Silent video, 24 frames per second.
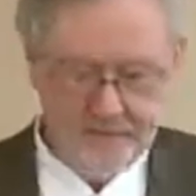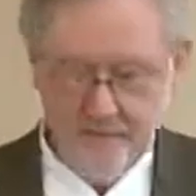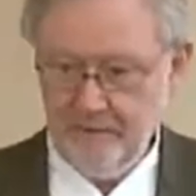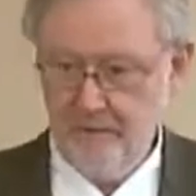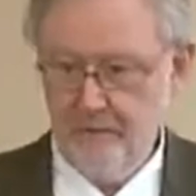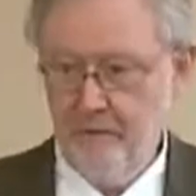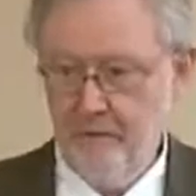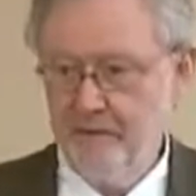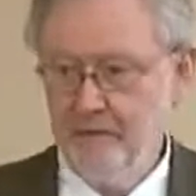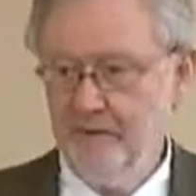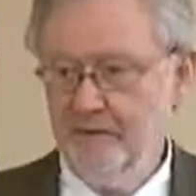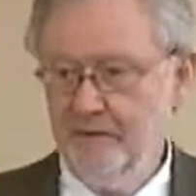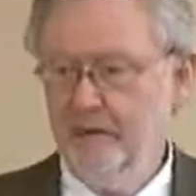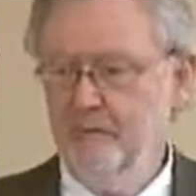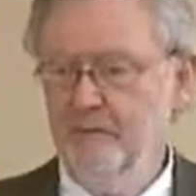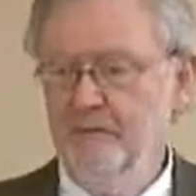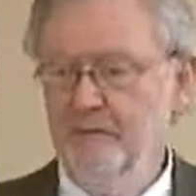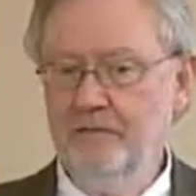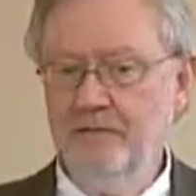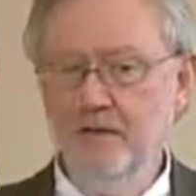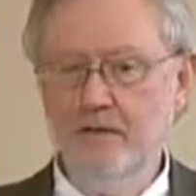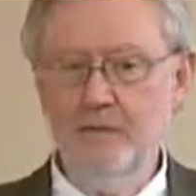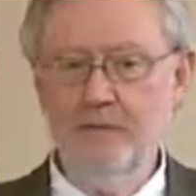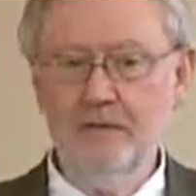It wasn't didn't
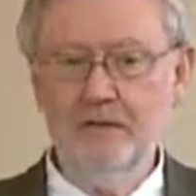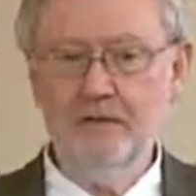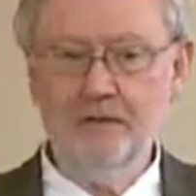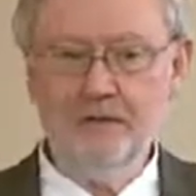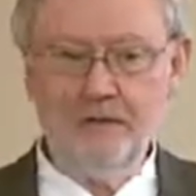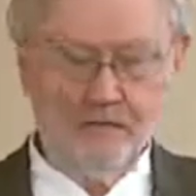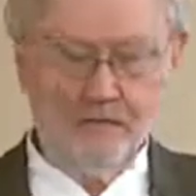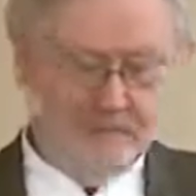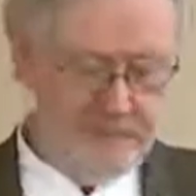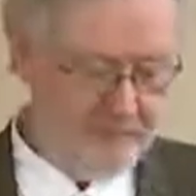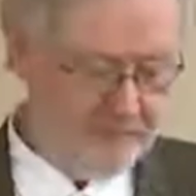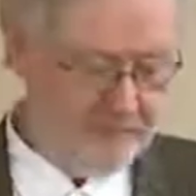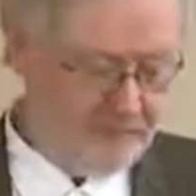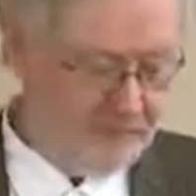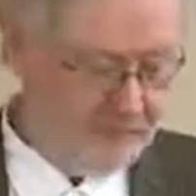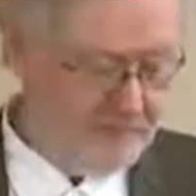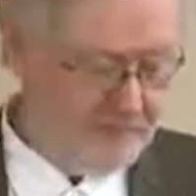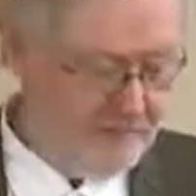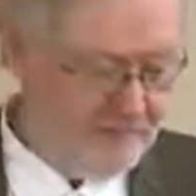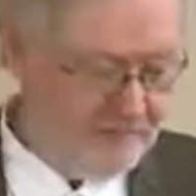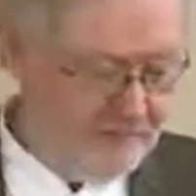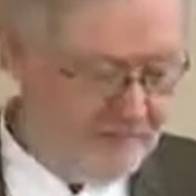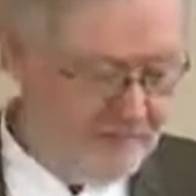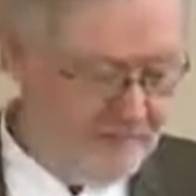fit with their their
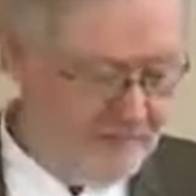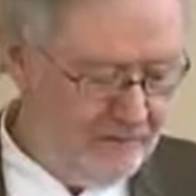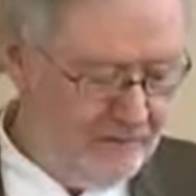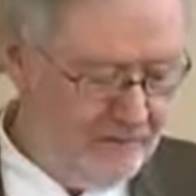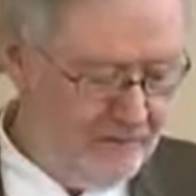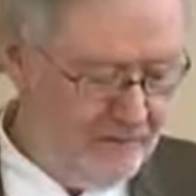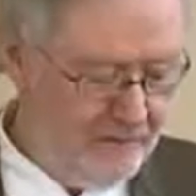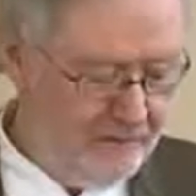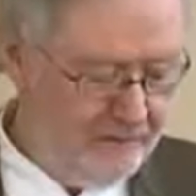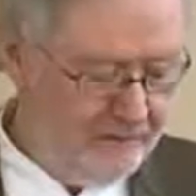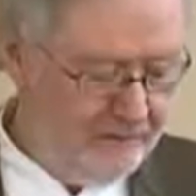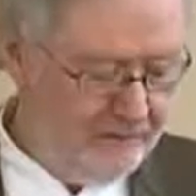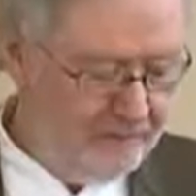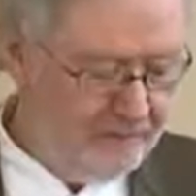lifestyle well.